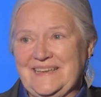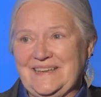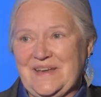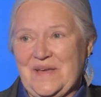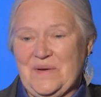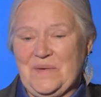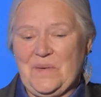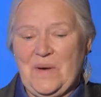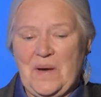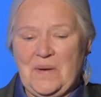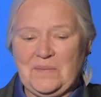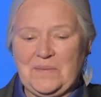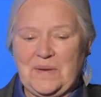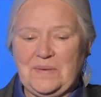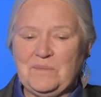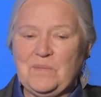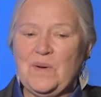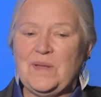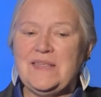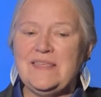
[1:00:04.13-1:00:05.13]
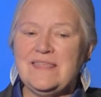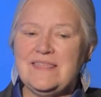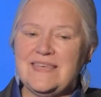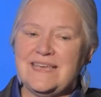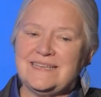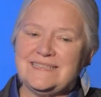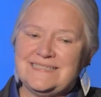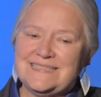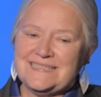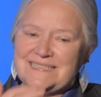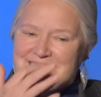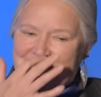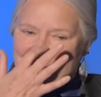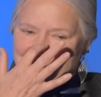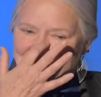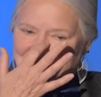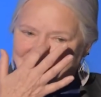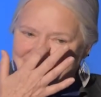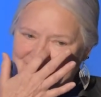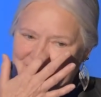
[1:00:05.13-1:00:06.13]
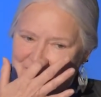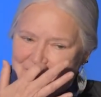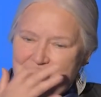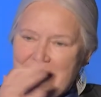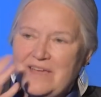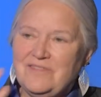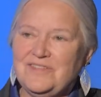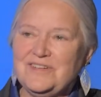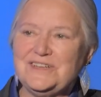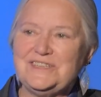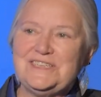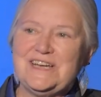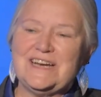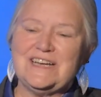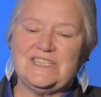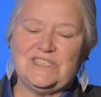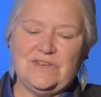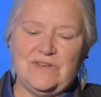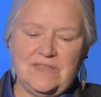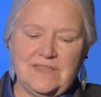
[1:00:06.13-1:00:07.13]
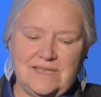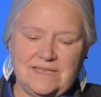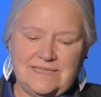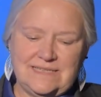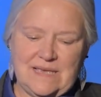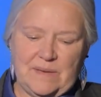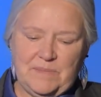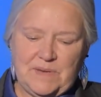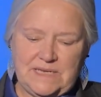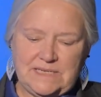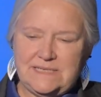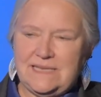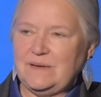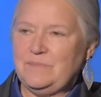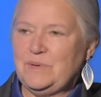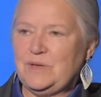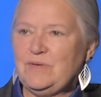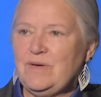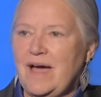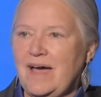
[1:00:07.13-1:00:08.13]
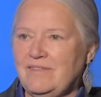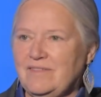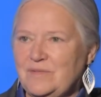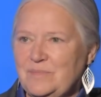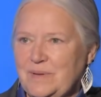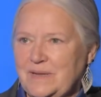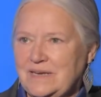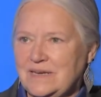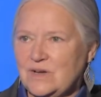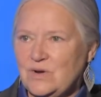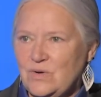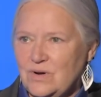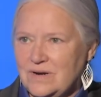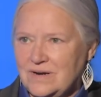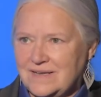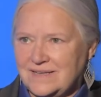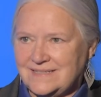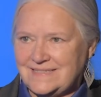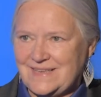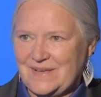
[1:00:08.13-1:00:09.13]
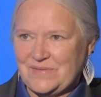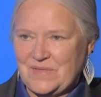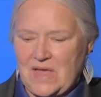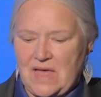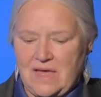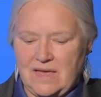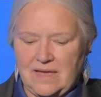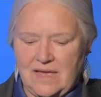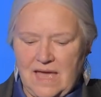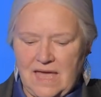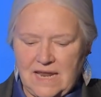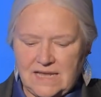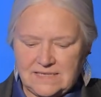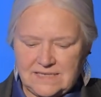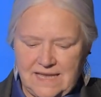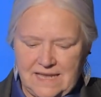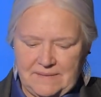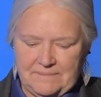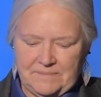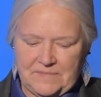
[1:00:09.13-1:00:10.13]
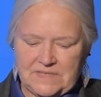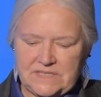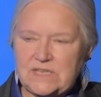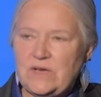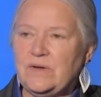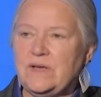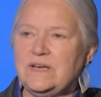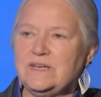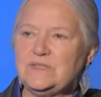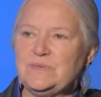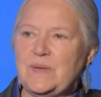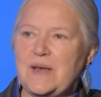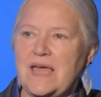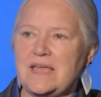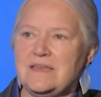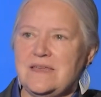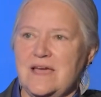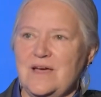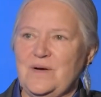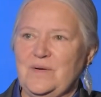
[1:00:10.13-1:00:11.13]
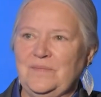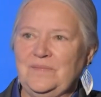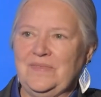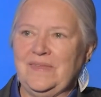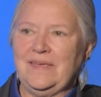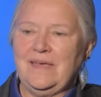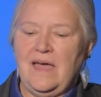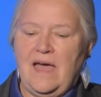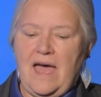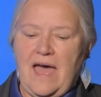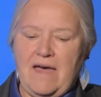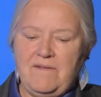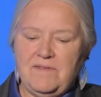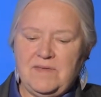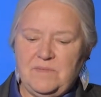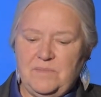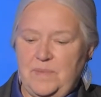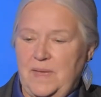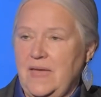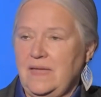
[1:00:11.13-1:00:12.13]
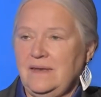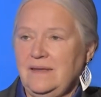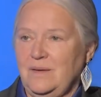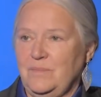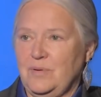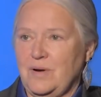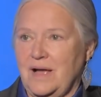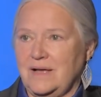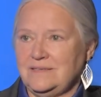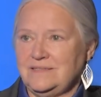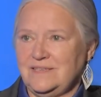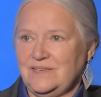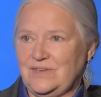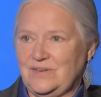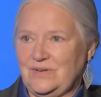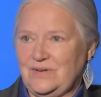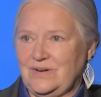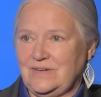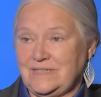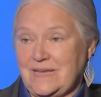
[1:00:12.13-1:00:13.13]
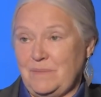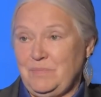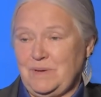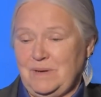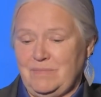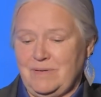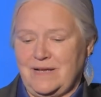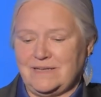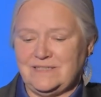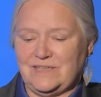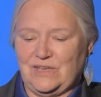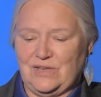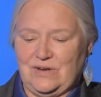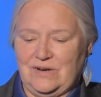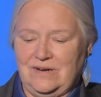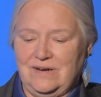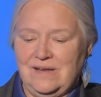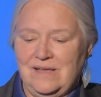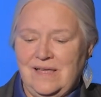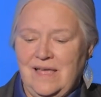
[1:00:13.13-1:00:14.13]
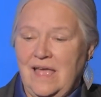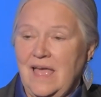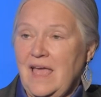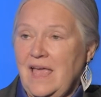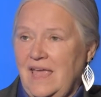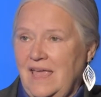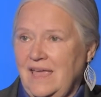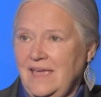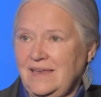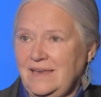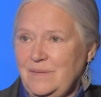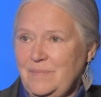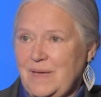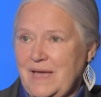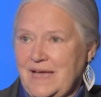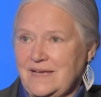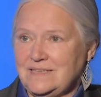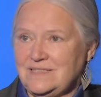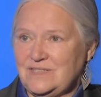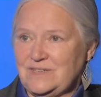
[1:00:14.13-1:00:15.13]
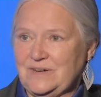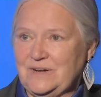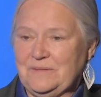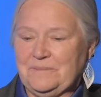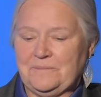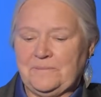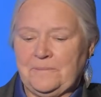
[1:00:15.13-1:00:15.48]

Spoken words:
You know, one of the things, so when I first started doing this, somebody said, but you haven't been in court in so long. And I said, so here's what I know. Having been a prosecutor, deputy prosecutor, and a pastor,